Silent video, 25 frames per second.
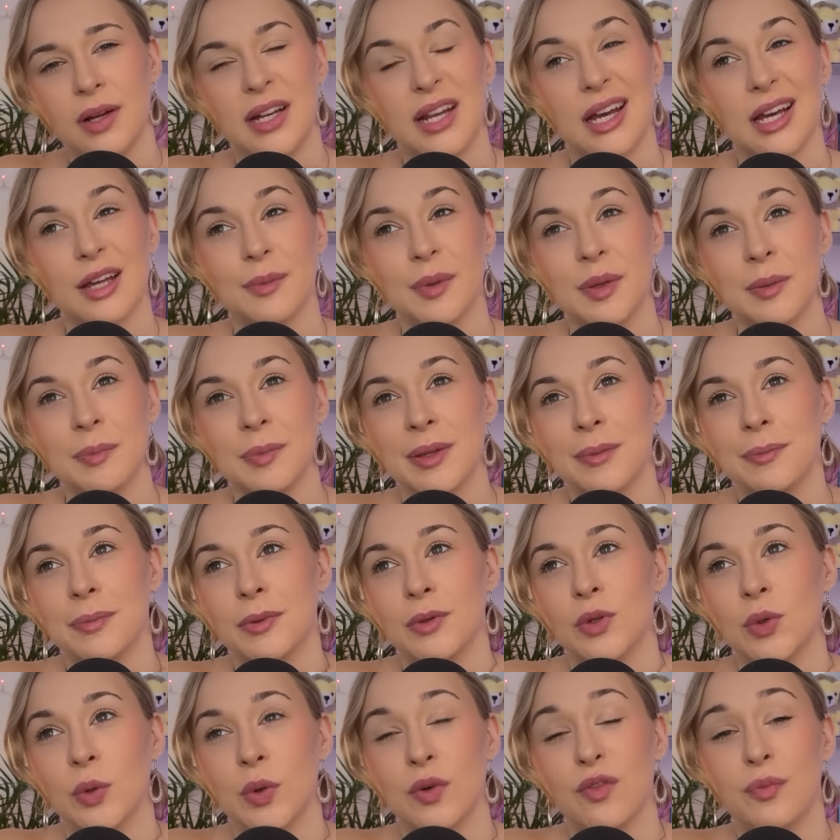And that could be
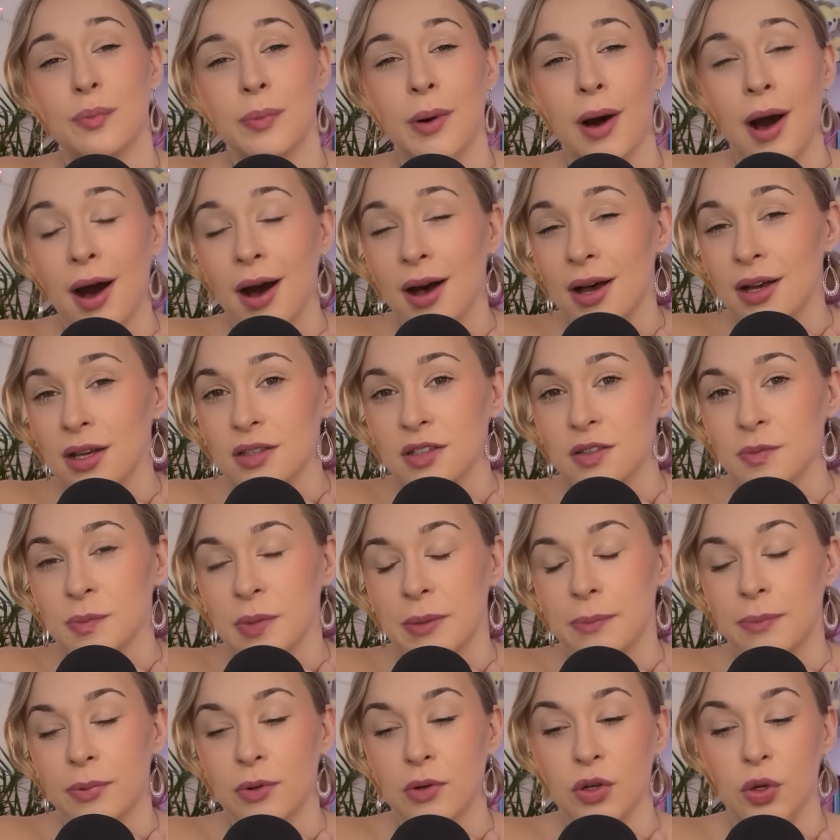people who have passed,
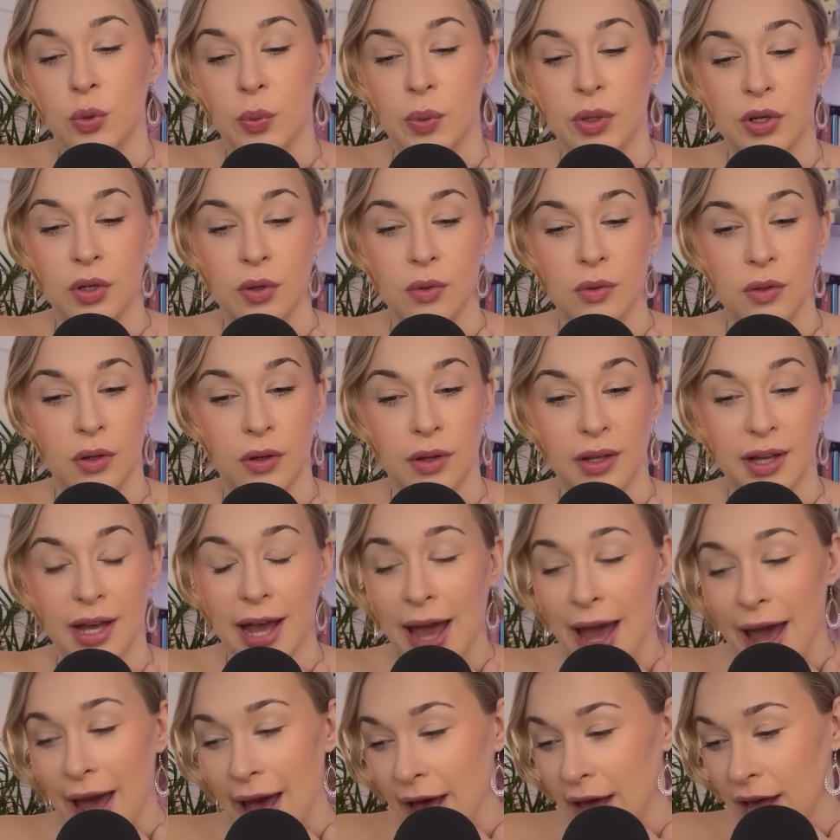people who we no longer
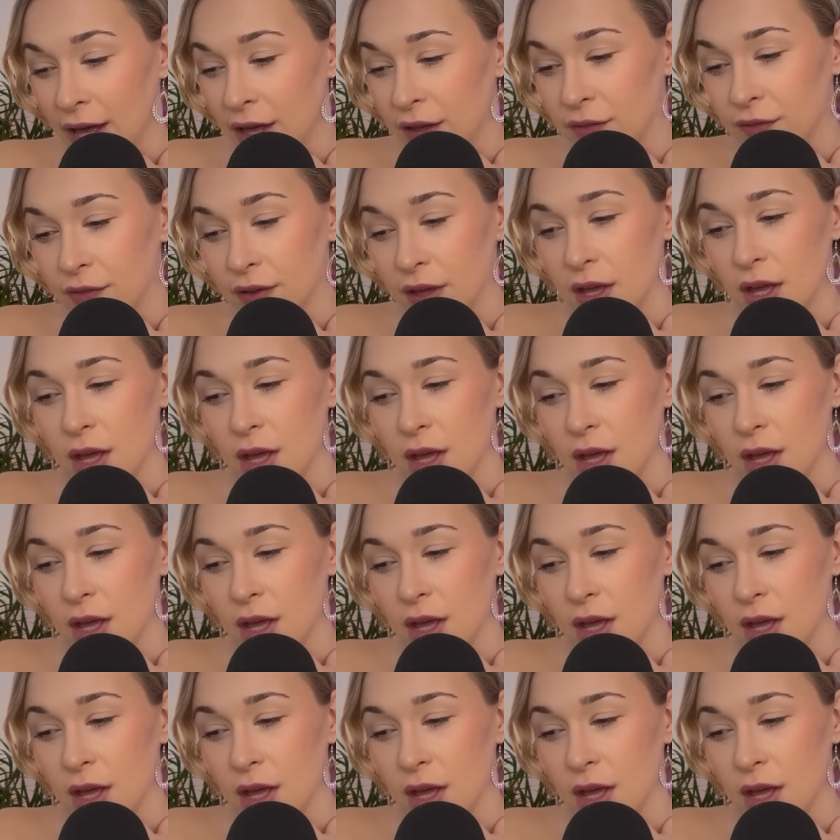have.